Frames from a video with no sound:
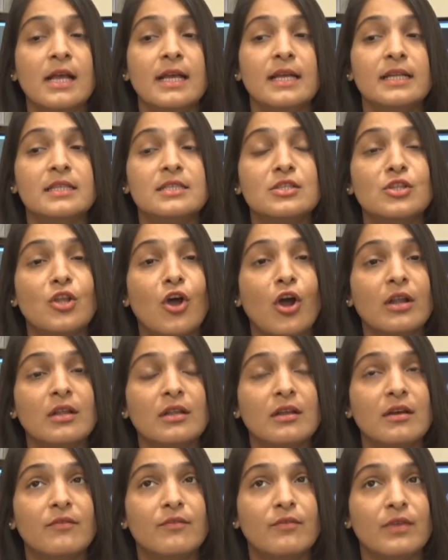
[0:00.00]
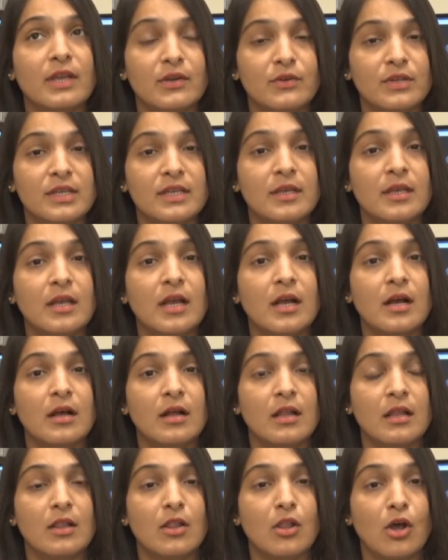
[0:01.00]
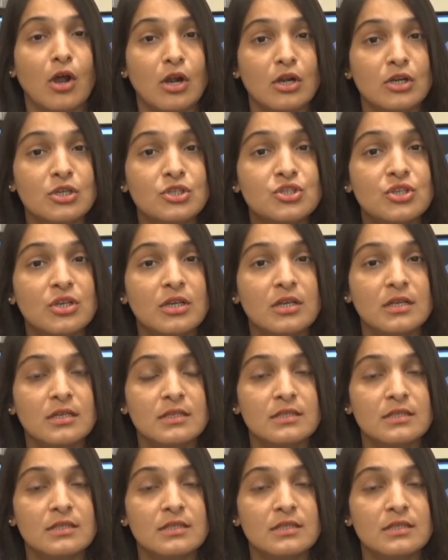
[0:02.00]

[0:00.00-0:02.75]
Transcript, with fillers: It's not a very a large